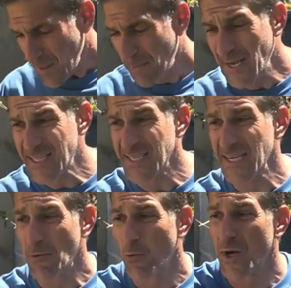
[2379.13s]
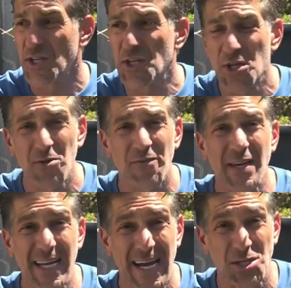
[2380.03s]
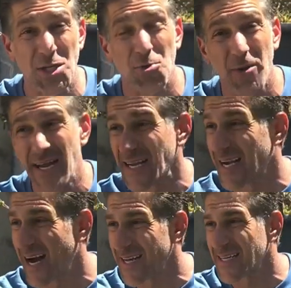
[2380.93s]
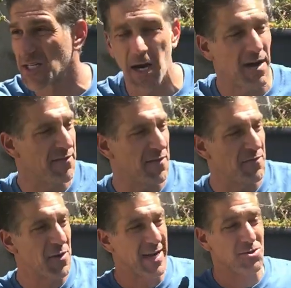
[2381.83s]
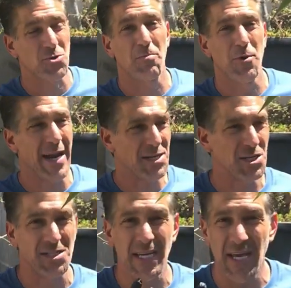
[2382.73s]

basically what to do if you can actually create cuttings off of your extra branches.